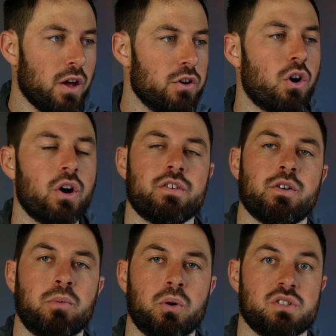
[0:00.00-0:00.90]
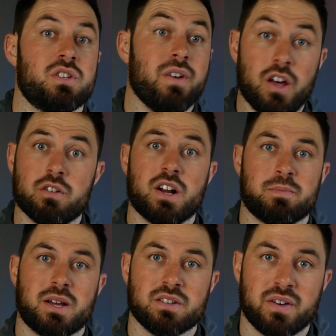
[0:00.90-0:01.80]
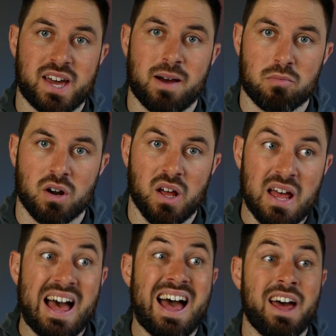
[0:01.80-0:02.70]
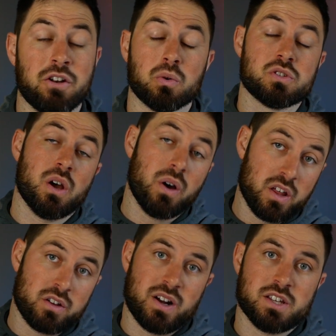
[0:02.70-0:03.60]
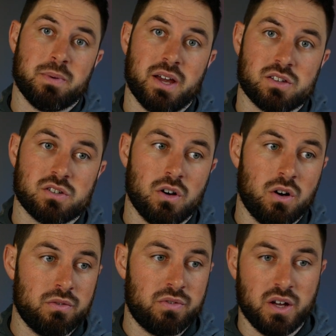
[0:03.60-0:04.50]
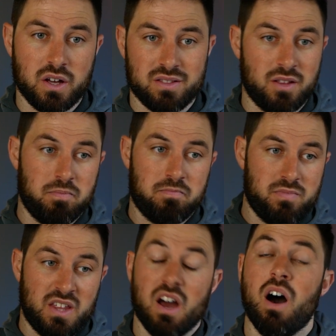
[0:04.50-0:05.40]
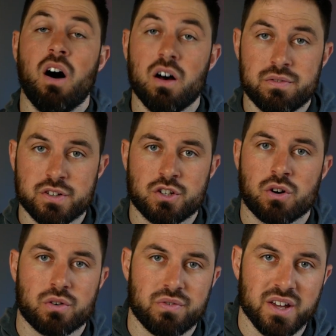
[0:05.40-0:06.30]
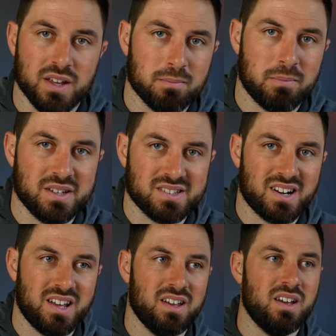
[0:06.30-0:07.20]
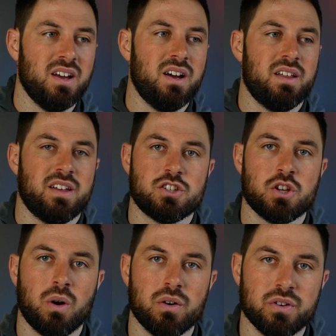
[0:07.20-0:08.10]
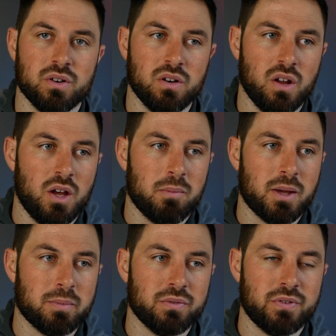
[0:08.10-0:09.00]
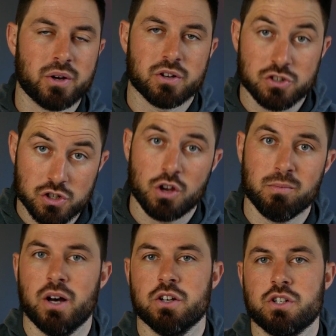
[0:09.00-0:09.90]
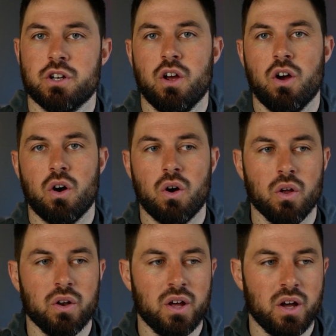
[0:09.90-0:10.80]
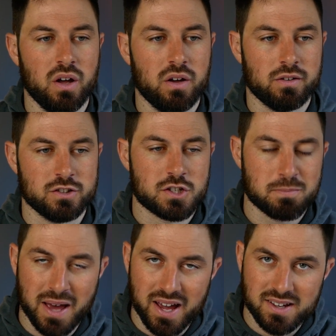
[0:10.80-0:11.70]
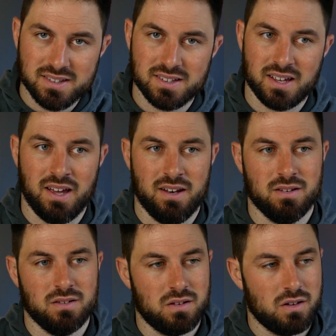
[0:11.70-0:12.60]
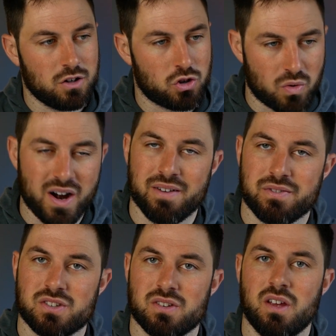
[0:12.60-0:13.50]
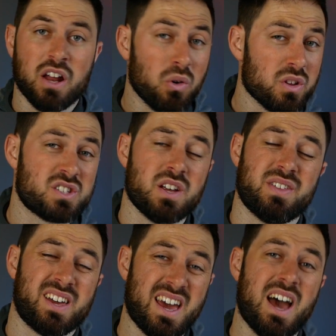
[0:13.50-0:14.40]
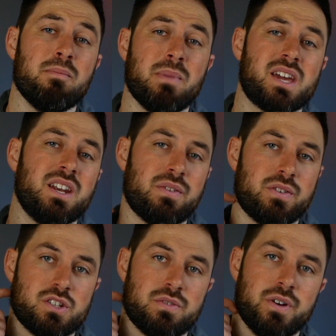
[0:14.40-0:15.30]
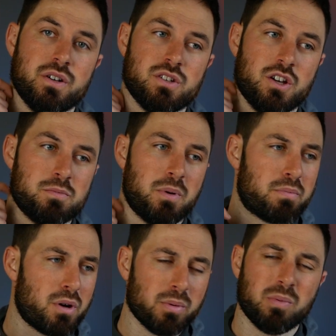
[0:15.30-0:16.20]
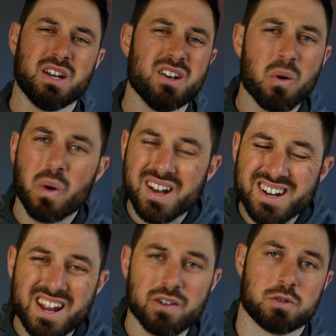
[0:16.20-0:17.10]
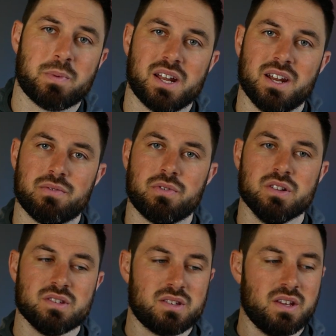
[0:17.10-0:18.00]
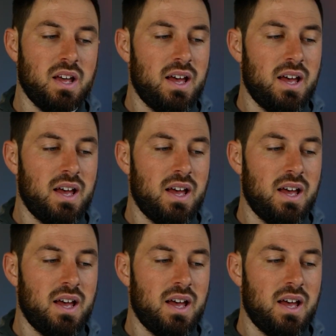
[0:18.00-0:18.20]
and not enough importance of other aspects of a camera, and also other aspects of the art of photography, basically. I think too often people focus too much on specs and graphs and all the stuff that can make a difference to photos, but probably nowhere near as big a difference